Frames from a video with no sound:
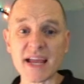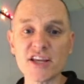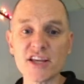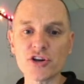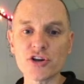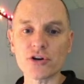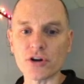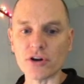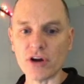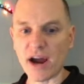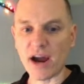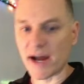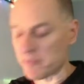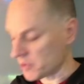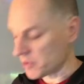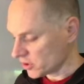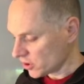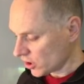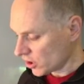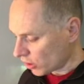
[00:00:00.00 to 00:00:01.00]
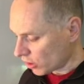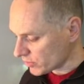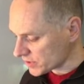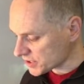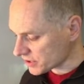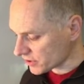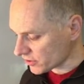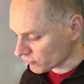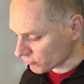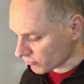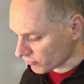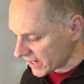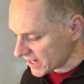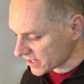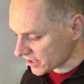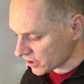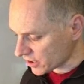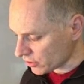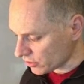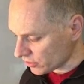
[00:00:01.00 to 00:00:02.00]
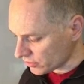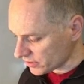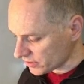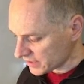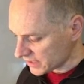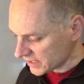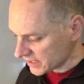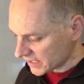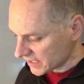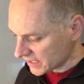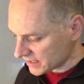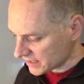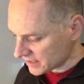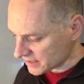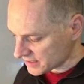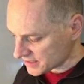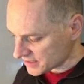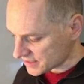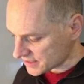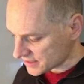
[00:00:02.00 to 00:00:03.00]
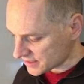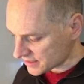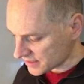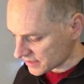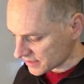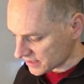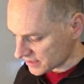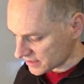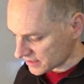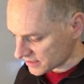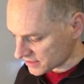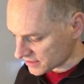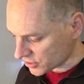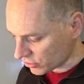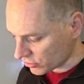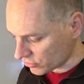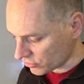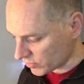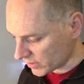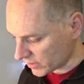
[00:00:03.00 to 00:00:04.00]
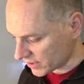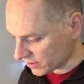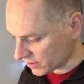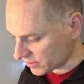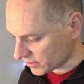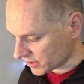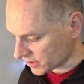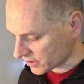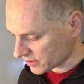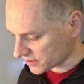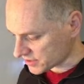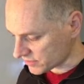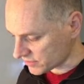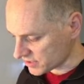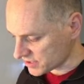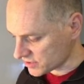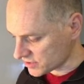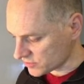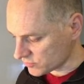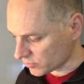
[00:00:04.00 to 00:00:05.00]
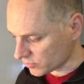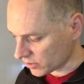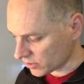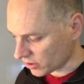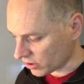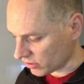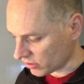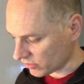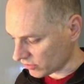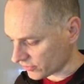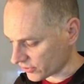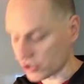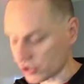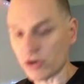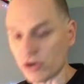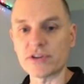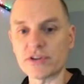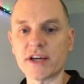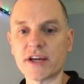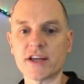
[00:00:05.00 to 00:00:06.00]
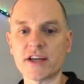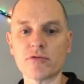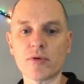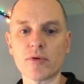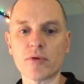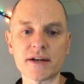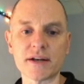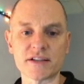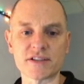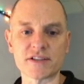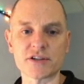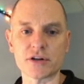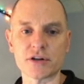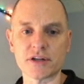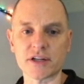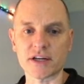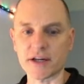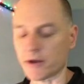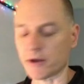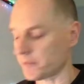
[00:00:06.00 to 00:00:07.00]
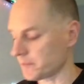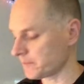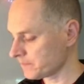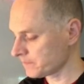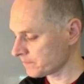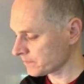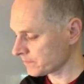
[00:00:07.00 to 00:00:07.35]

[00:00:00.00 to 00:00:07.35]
You're always going to write code in this code window here. So this is where all the code that you write is going to go.